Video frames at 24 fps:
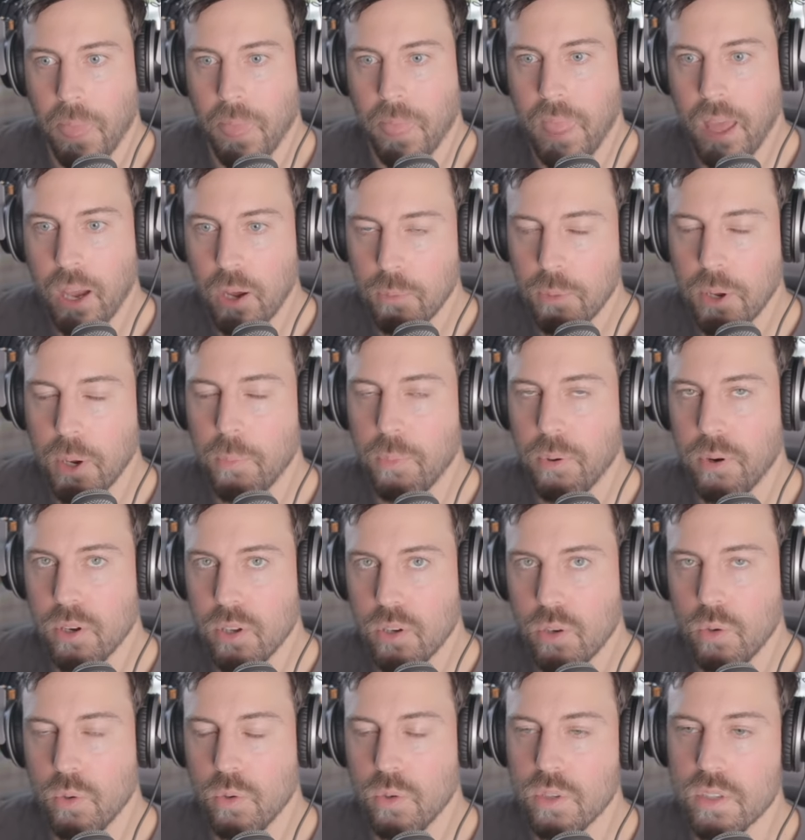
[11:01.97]
That would be pretty
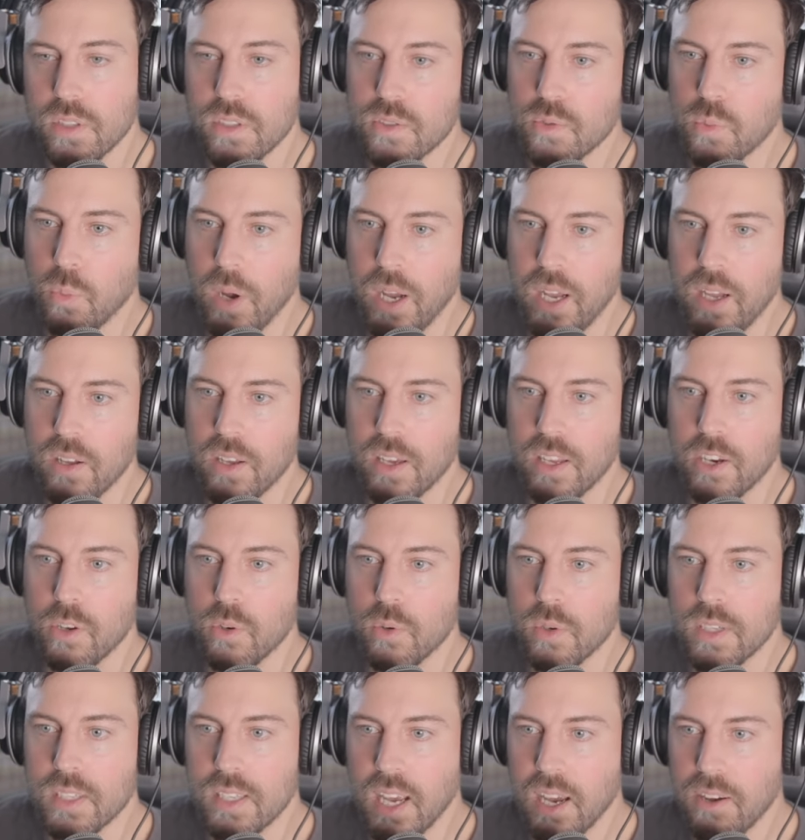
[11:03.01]
cool as well. And it
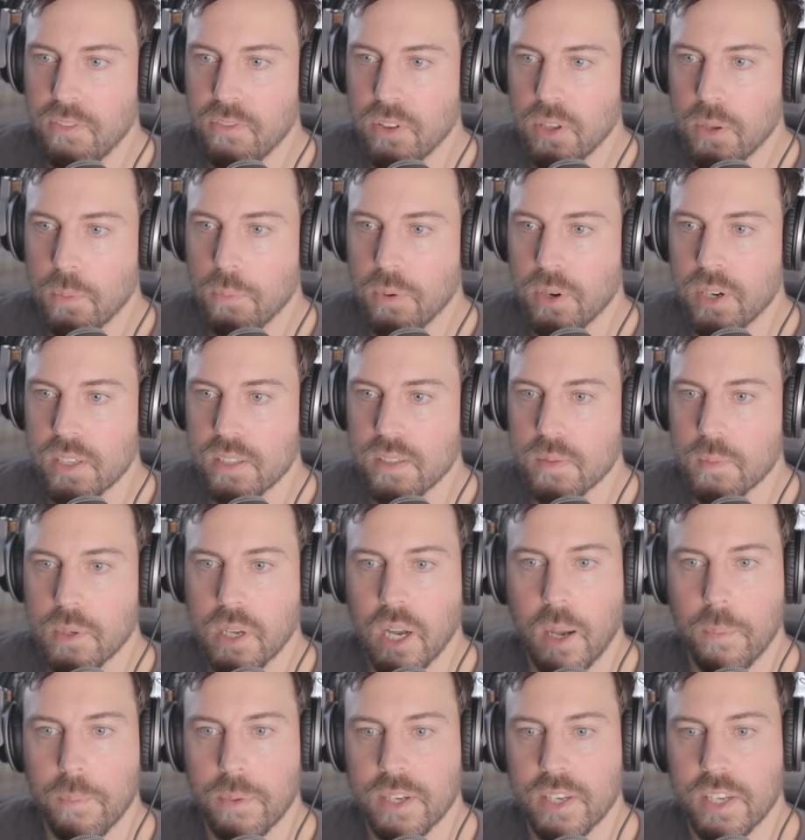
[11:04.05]
would definitely bring
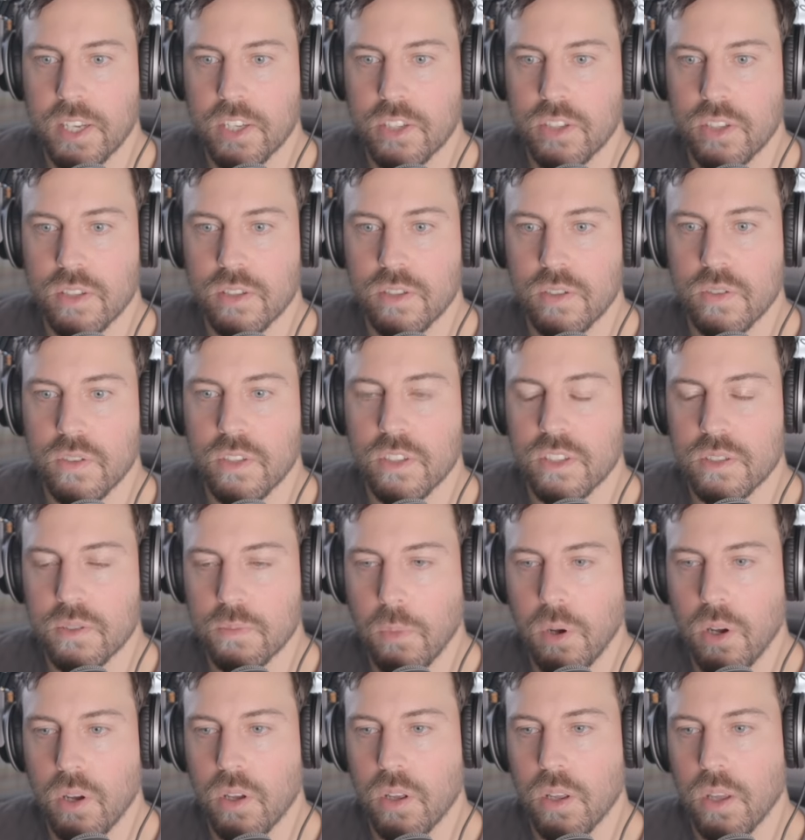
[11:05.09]
competition to the
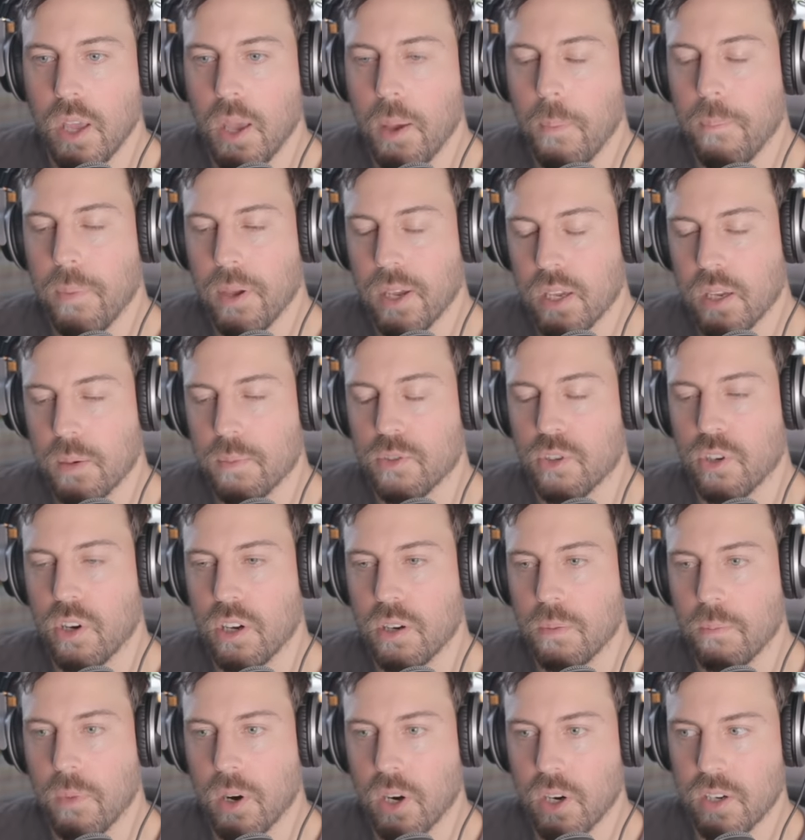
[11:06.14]
small pickup
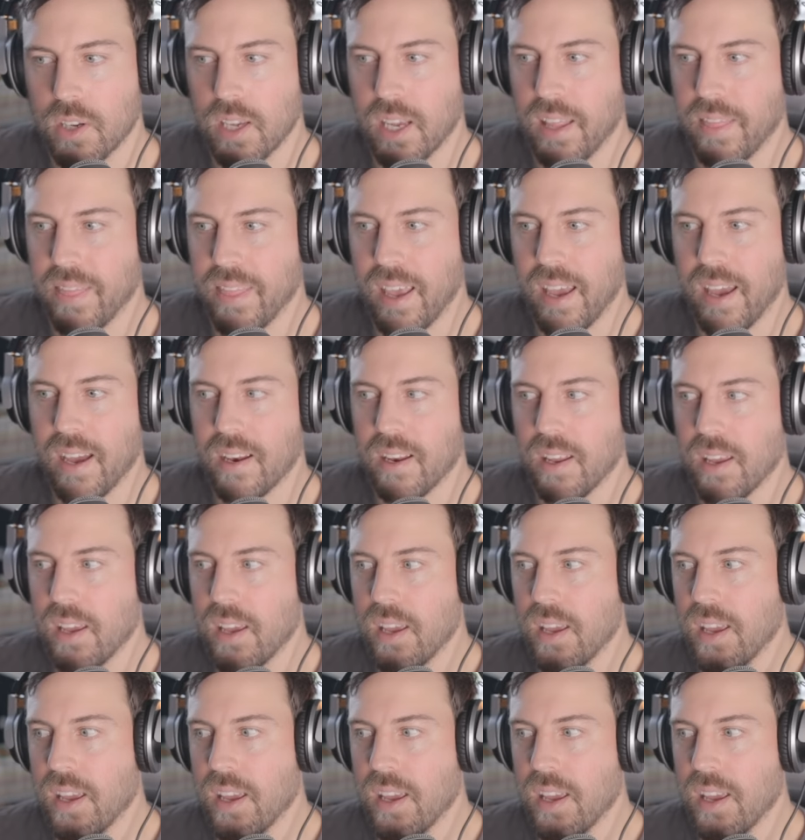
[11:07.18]
truck market that